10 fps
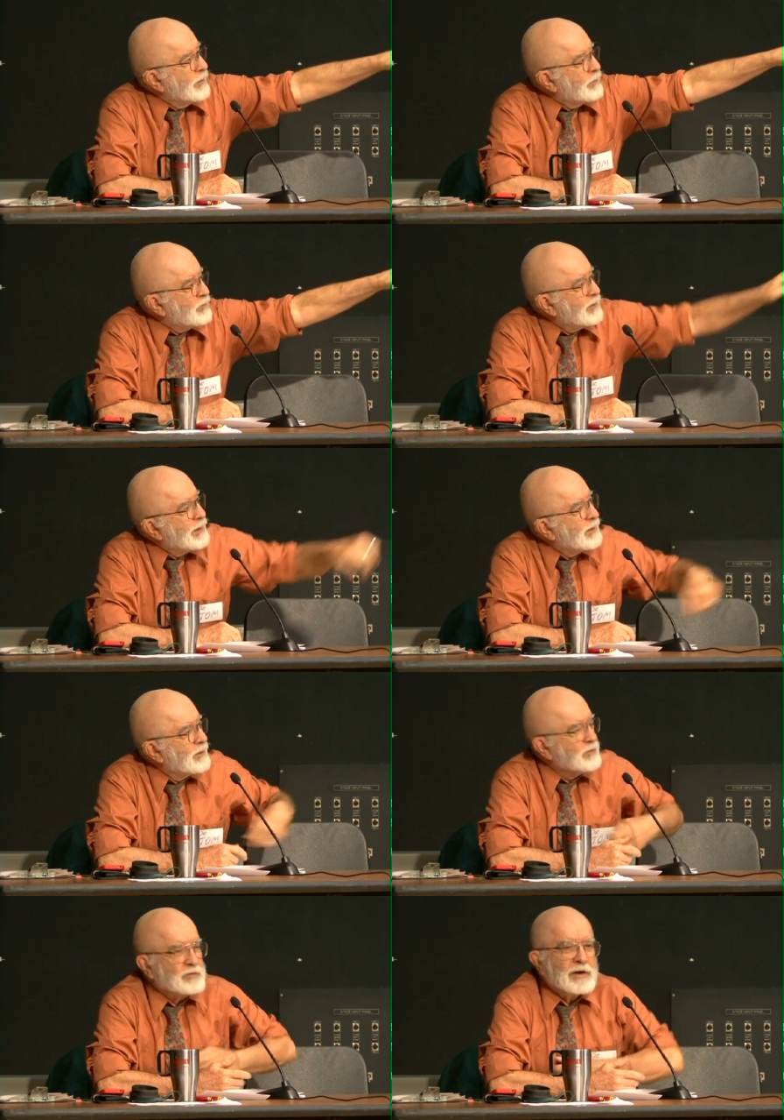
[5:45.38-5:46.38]
this
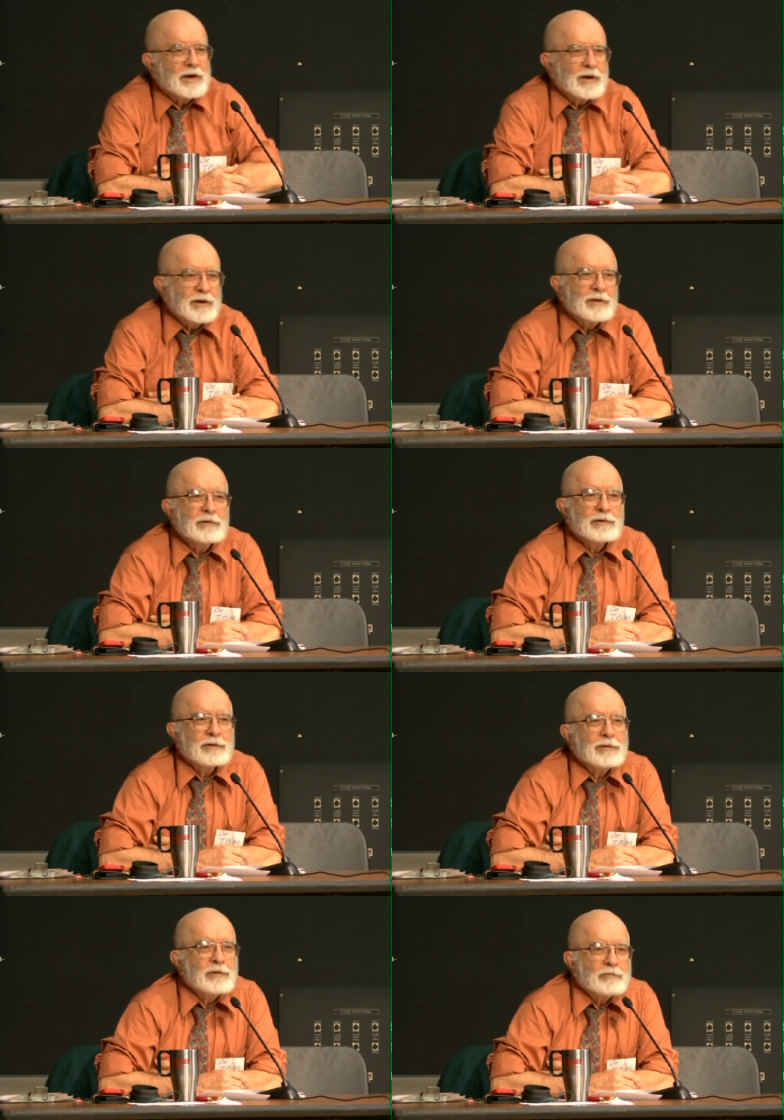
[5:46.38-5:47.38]
is a
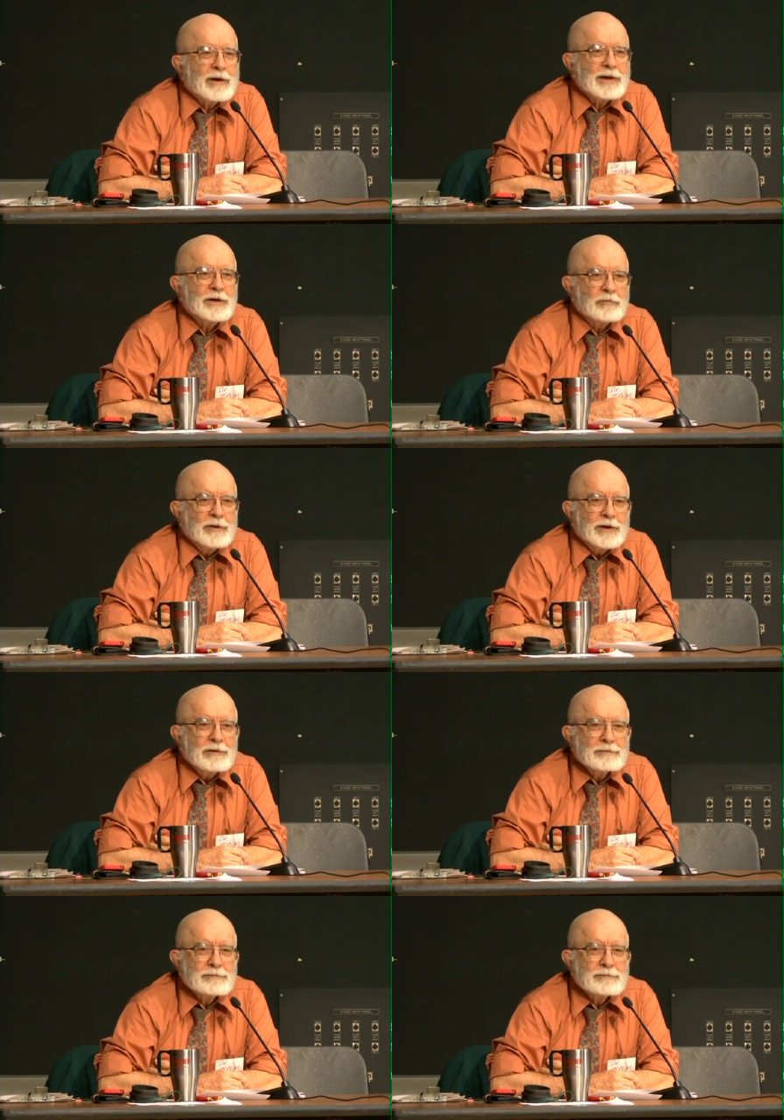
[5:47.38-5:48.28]
Fracking rig.